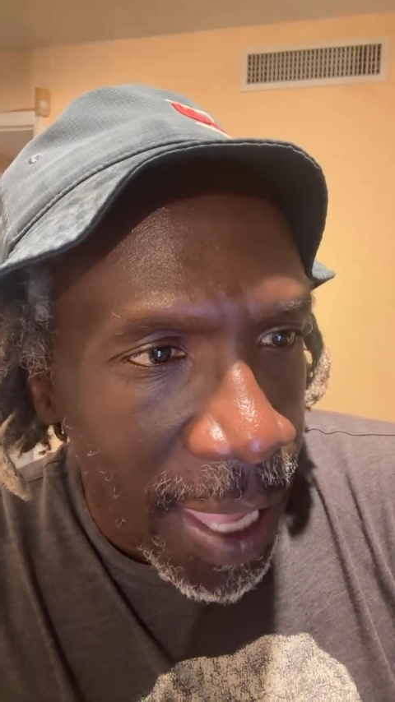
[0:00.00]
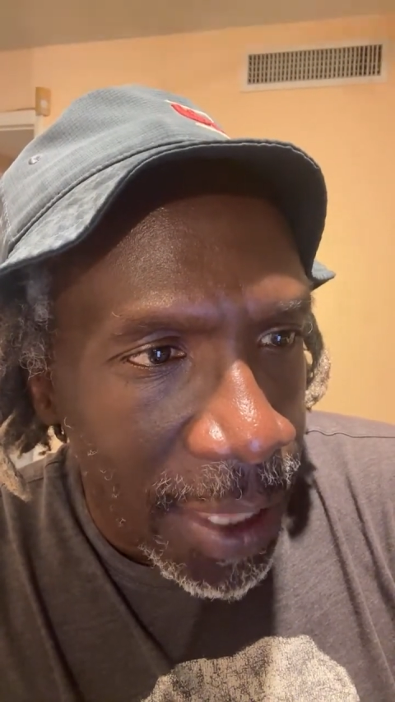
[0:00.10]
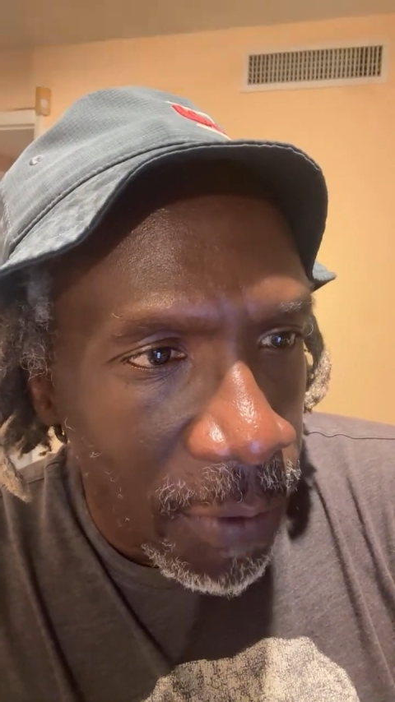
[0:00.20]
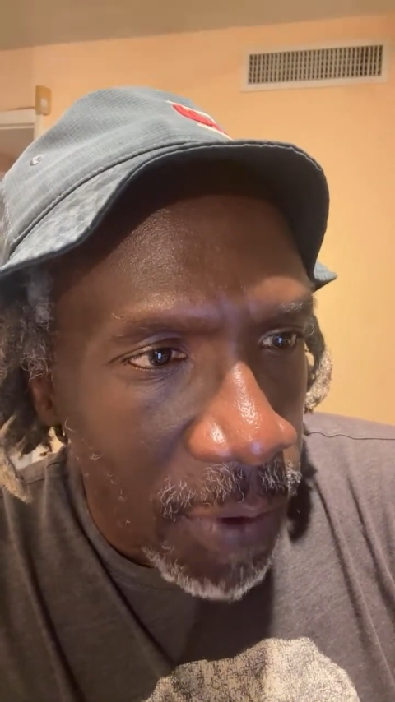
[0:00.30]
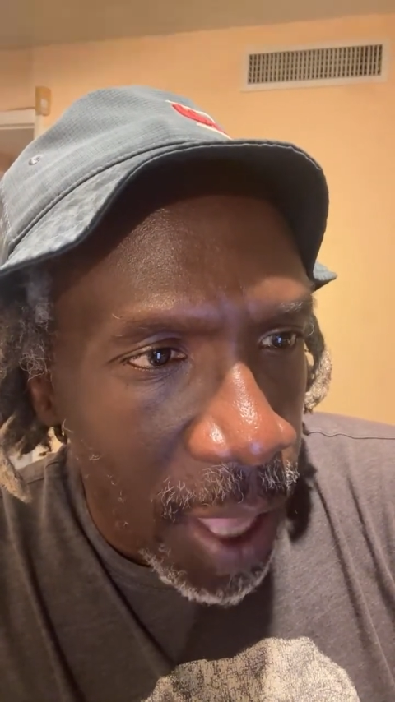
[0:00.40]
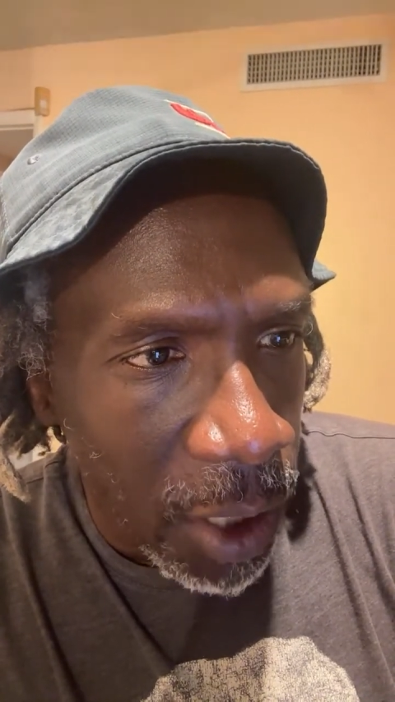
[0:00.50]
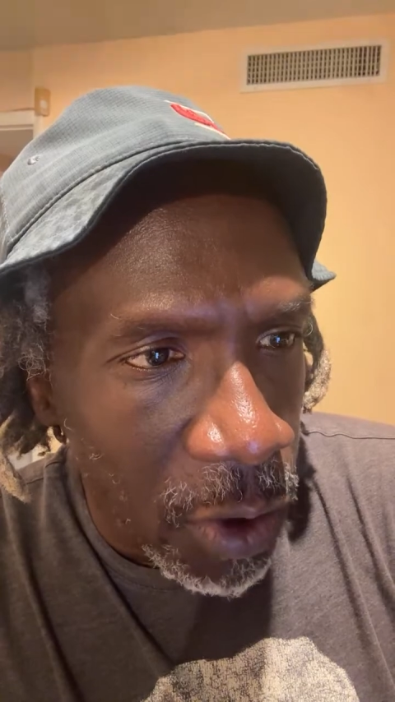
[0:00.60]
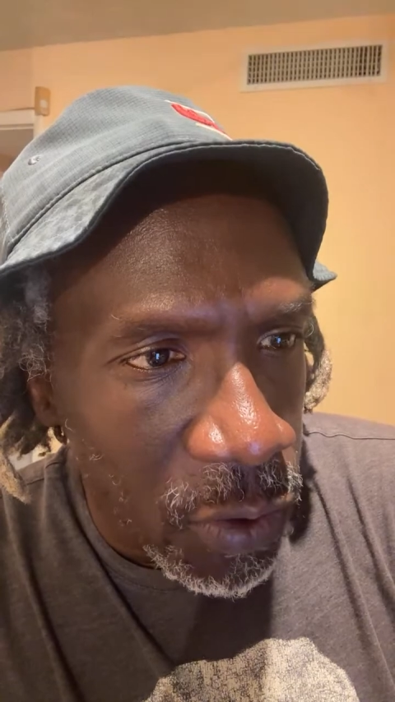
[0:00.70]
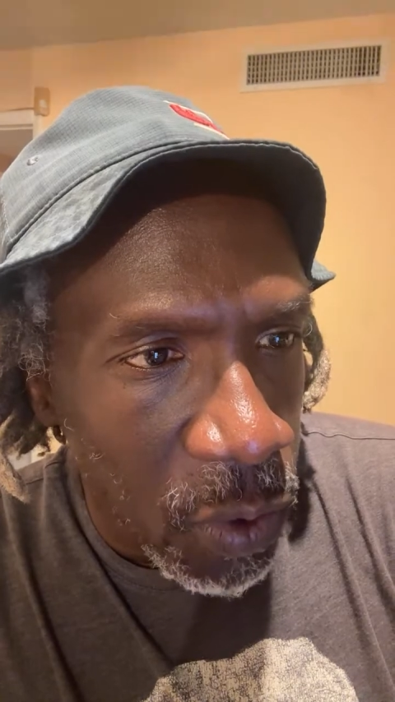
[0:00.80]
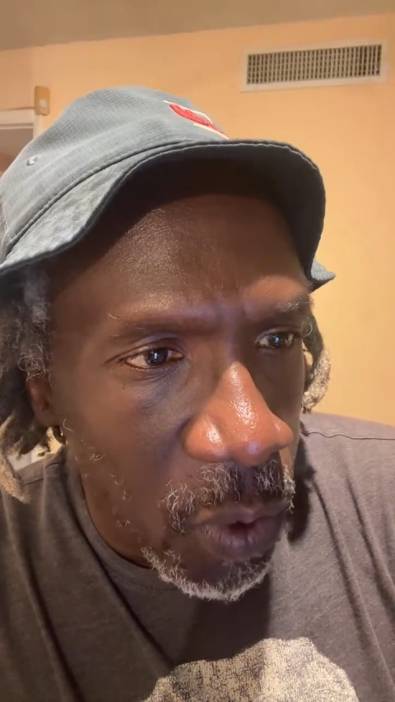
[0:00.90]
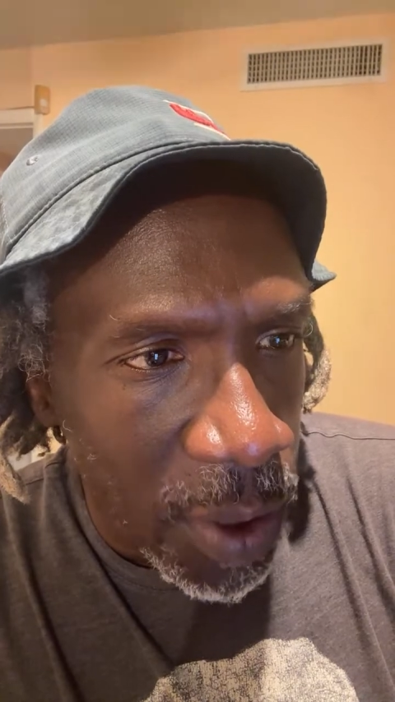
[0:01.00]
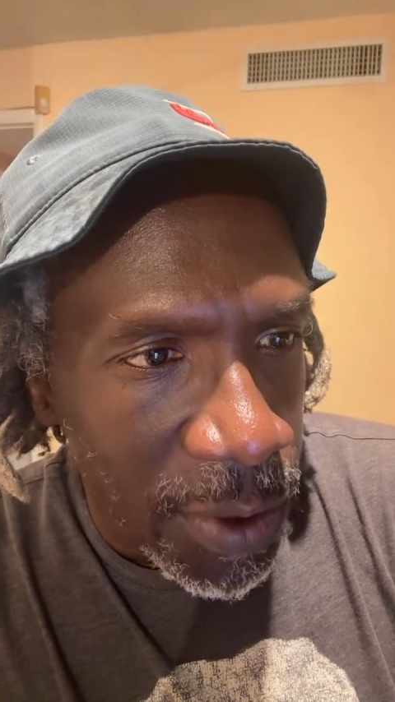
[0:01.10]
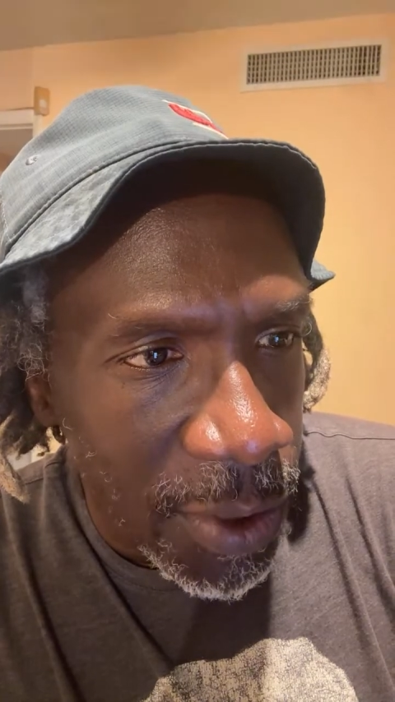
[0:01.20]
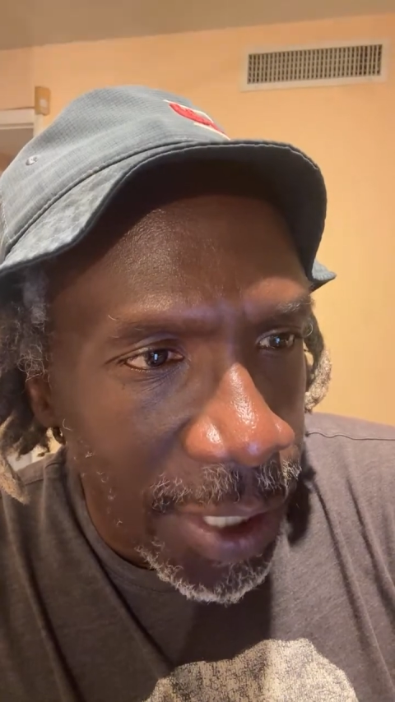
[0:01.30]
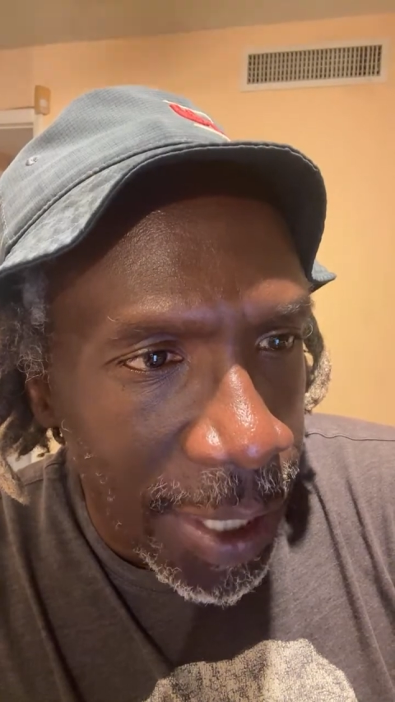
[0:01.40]
And the Valar drew
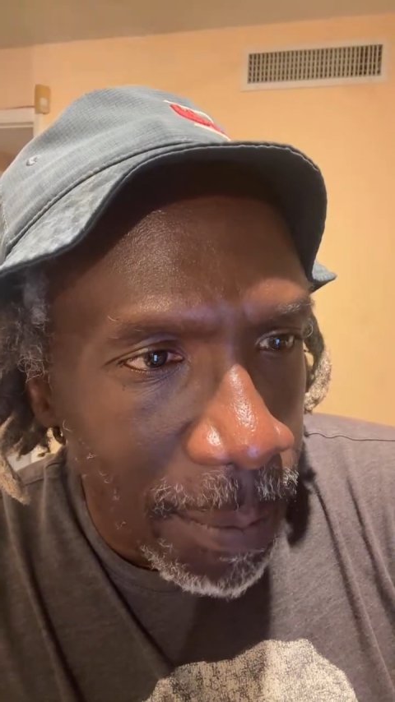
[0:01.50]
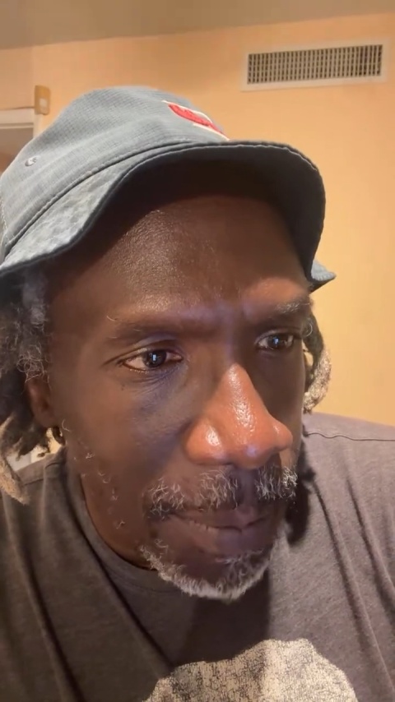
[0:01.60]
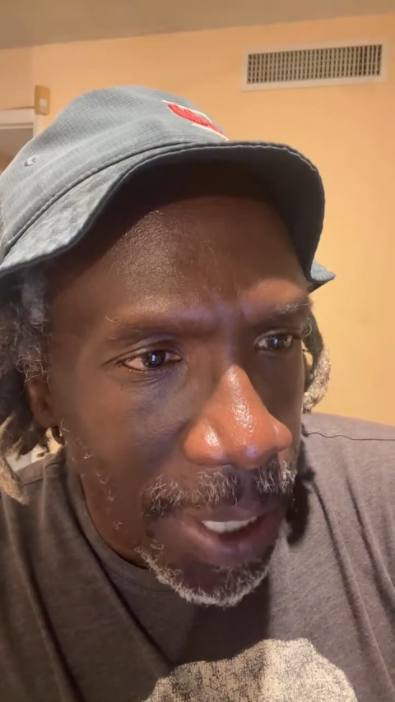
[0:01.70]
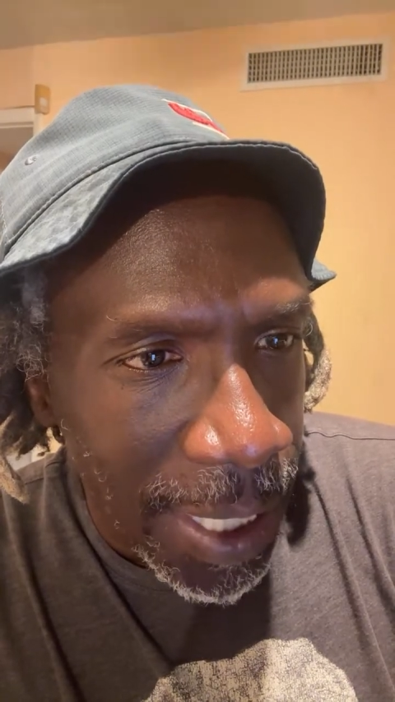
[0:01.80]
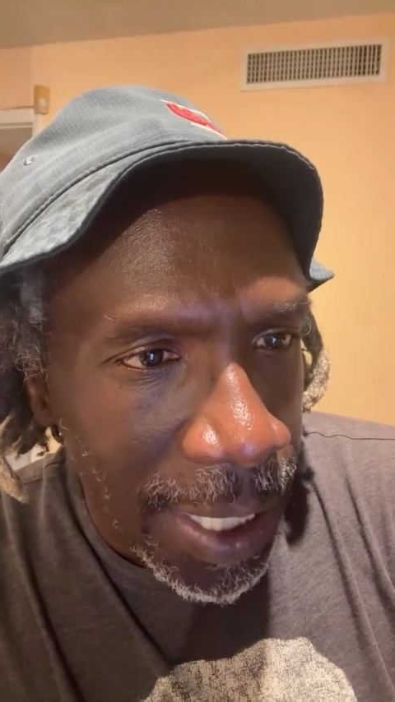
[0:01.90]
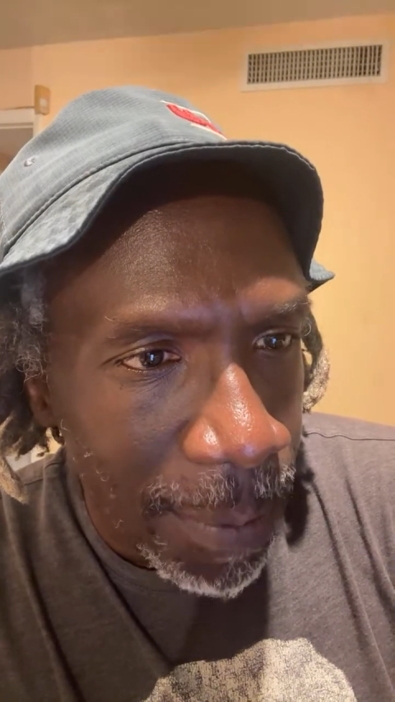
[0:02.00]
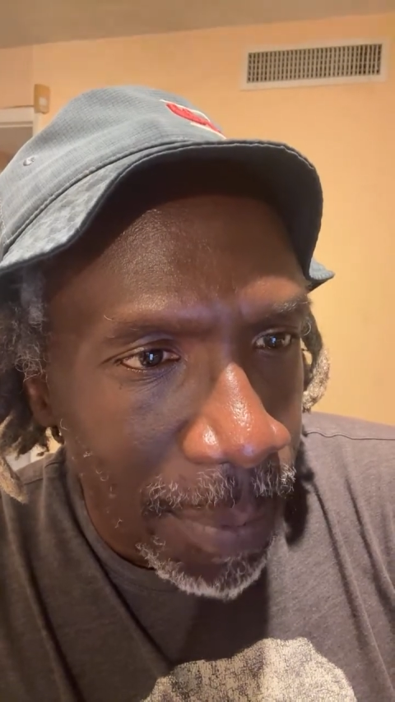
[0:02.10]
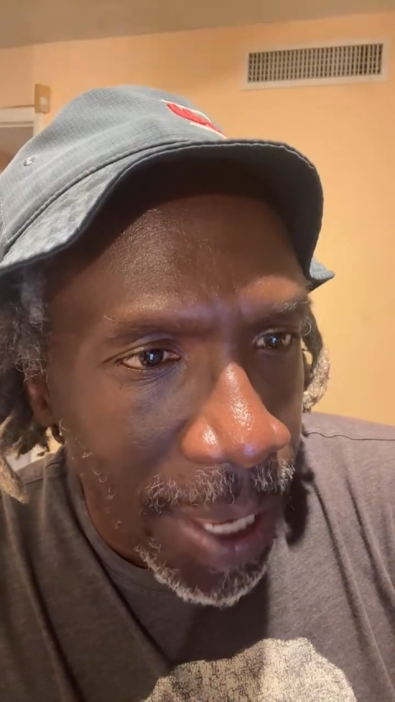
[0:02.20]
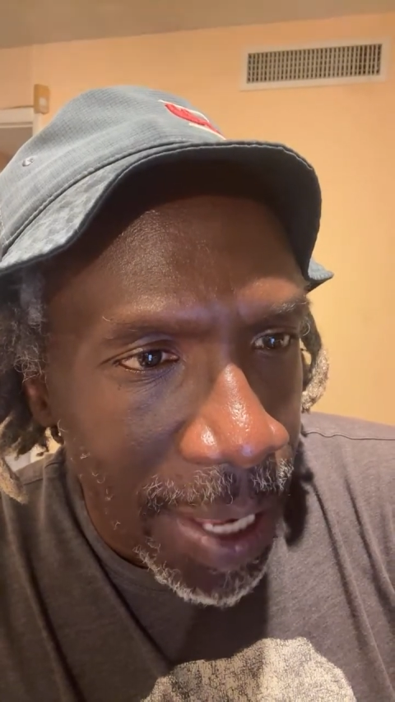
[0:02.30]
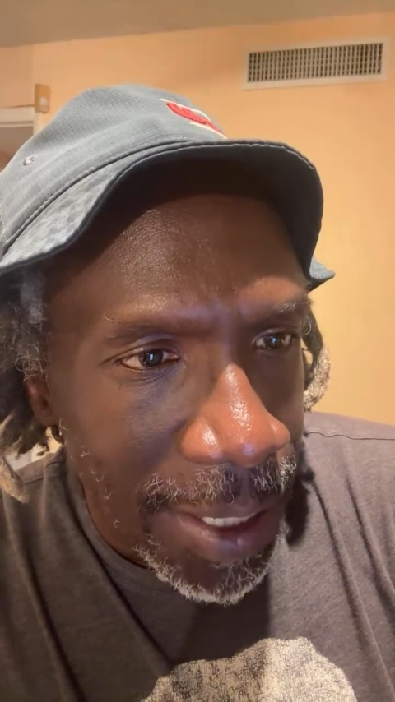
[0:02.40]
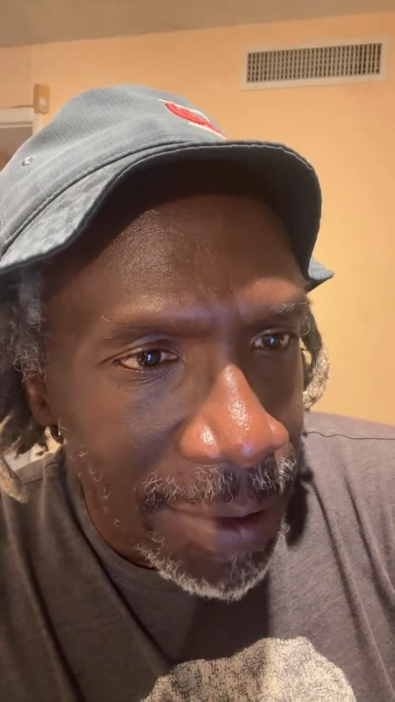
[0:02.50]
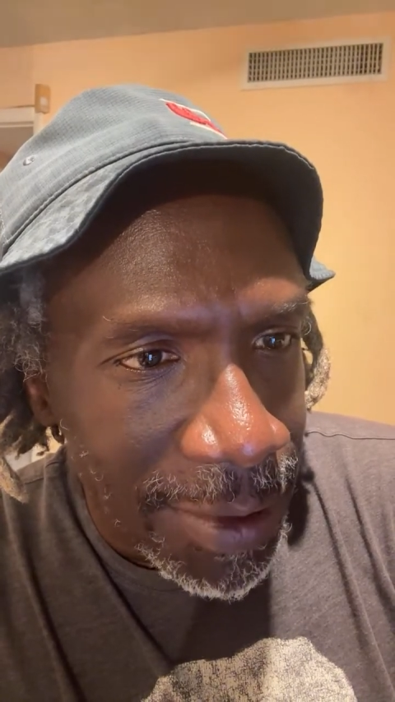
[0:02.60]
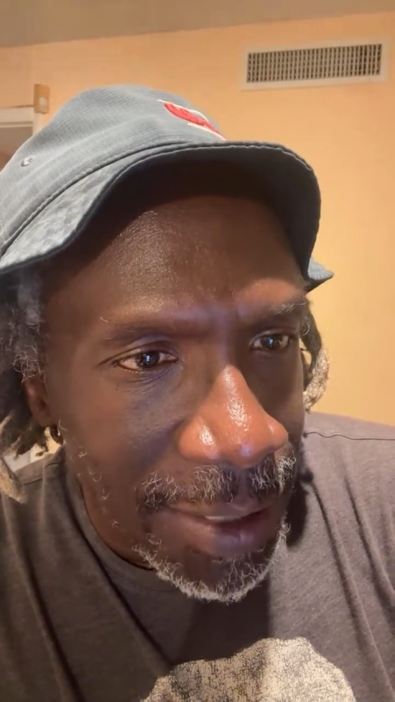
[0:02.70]
unto them many companions,